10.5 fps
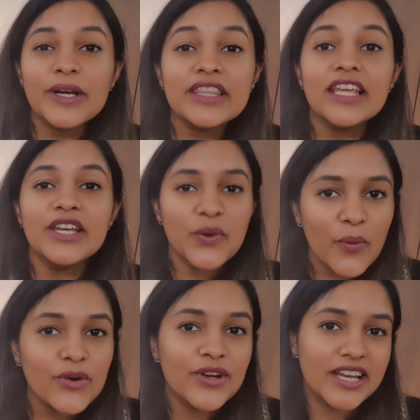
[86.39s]
but they
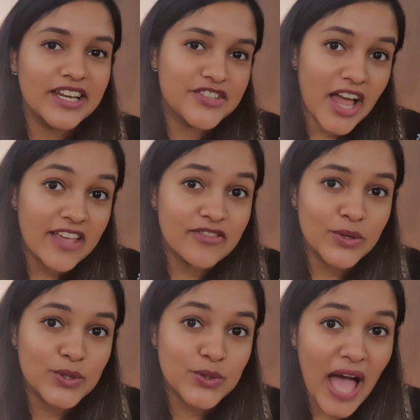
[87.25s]
don't really drive
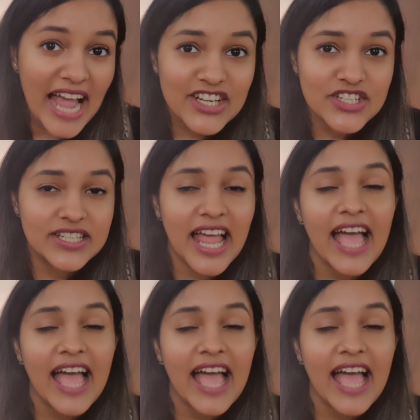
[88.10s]
you to action